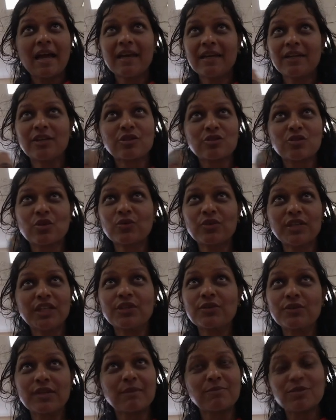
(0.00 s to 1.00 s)
And so you
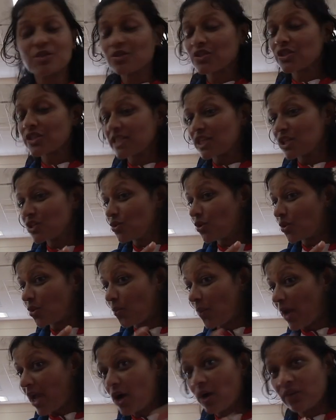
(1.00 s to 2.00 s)
need to tell me. So she's saying, "You're
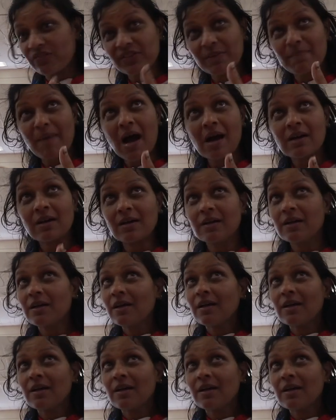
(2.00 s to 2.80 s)
way off the mark."